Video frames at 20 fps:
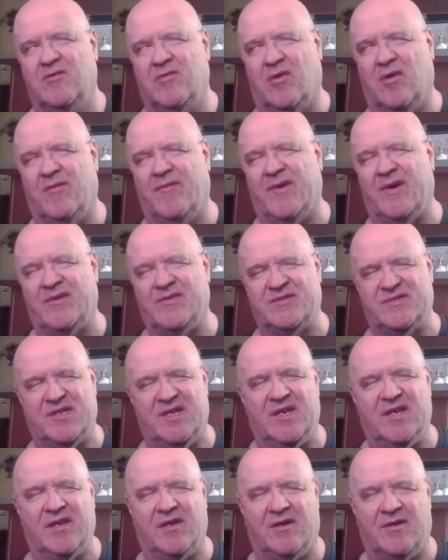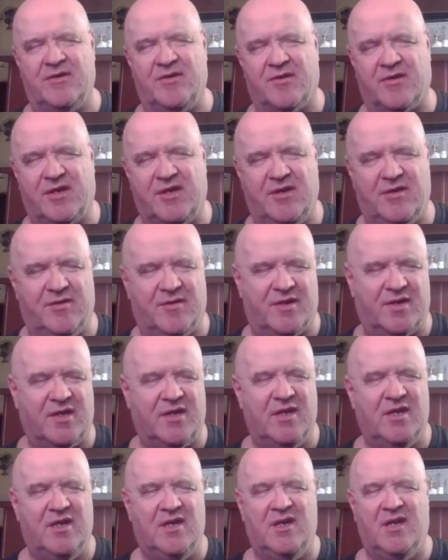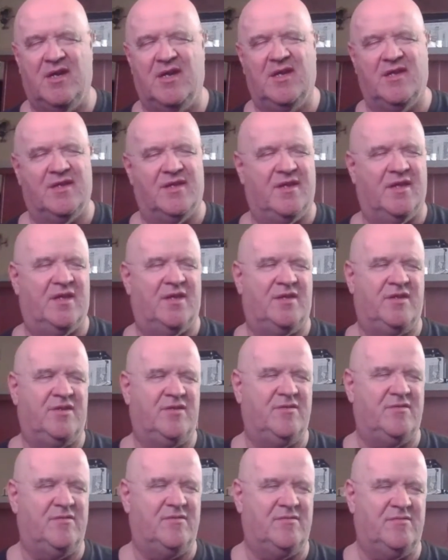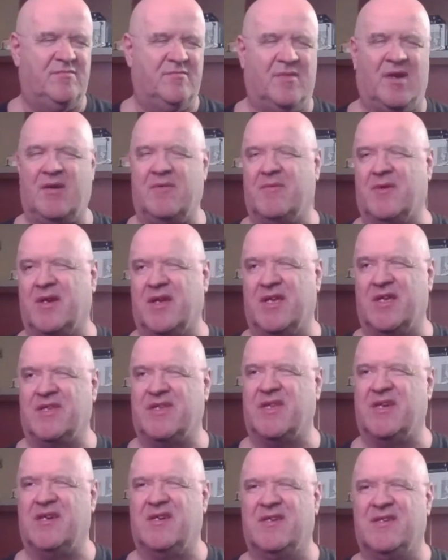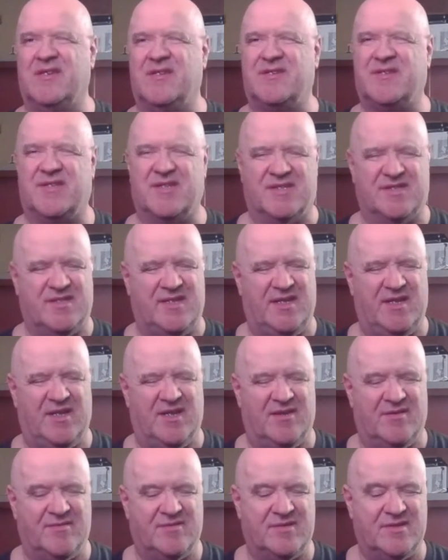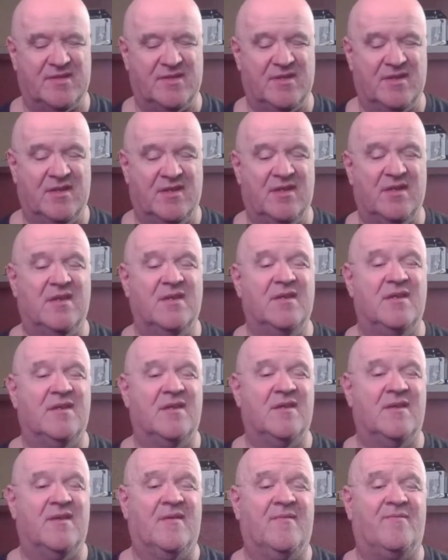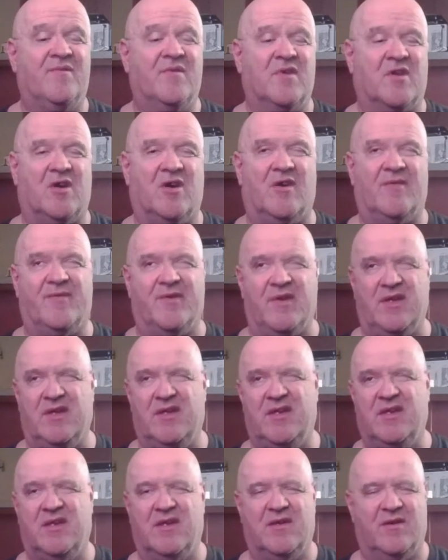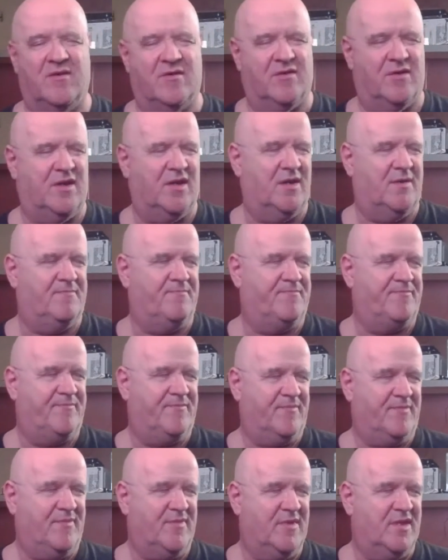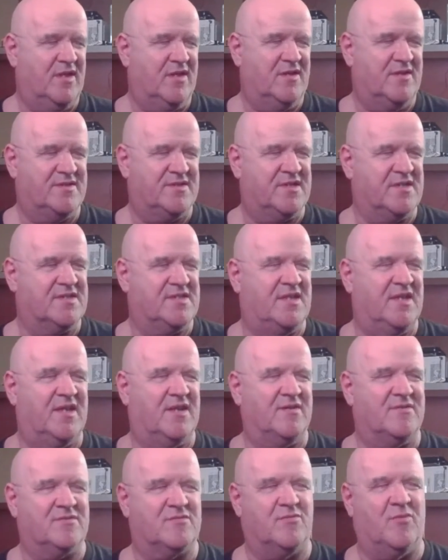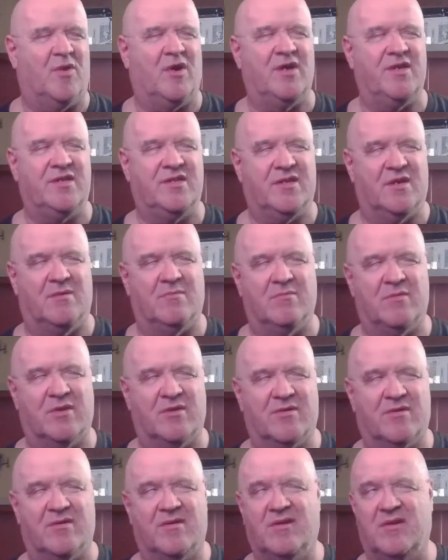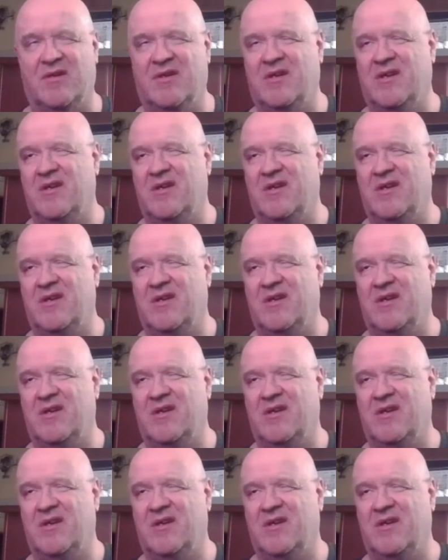12 ounce setting on your Keurig, then you might want to get the 16 ounce coffee, or 16 ounce wine tumbler.